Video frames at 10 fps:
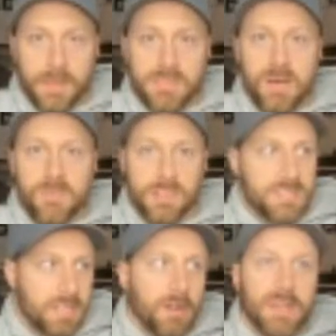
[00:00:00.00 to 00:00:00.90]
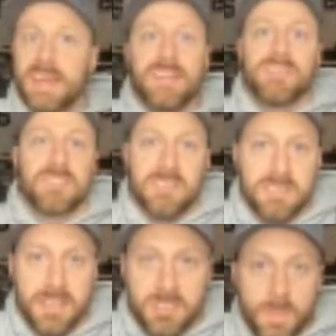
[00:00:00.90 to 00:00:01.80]
success. Just make it to the
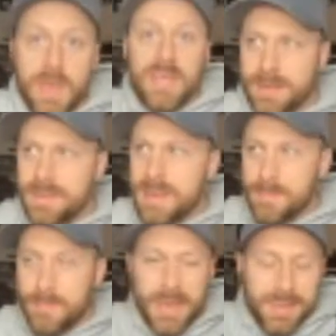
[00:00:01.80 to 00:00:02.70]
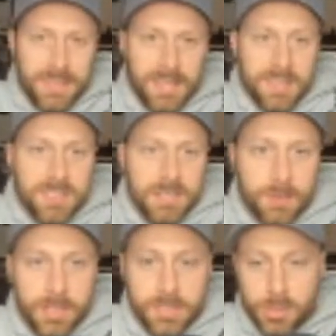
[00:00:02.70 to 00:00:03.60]
NIT. Never mind, make it to the
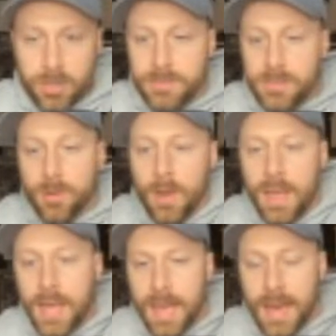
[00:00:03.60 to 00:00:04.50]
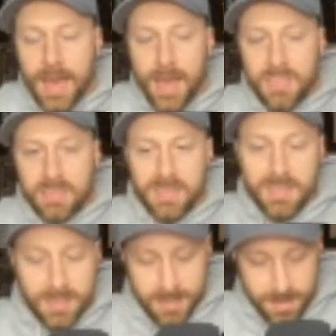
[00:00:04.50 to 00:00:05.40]
NCAA tournament." So, I think
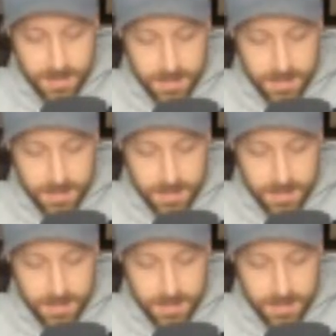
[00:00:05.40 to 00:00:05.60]
the